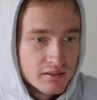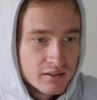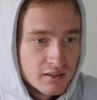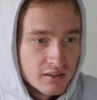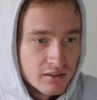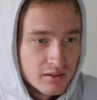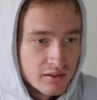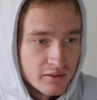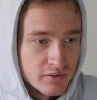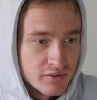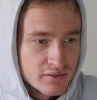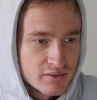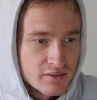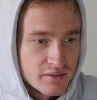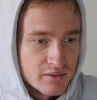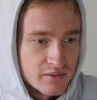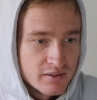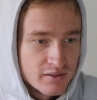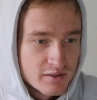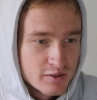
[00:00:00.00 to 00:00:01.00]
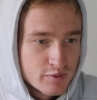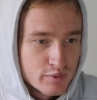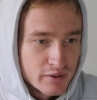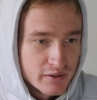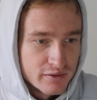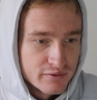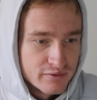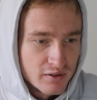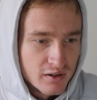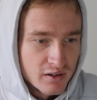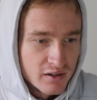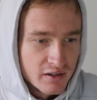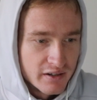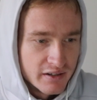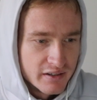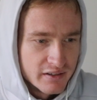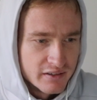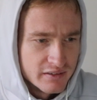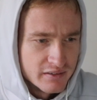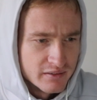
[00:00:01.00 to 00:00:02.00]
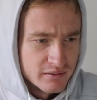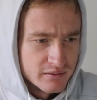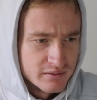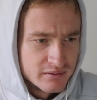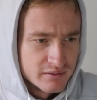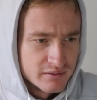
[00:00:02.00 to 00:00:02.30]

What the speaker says: Oh, this is pretty far ahead though.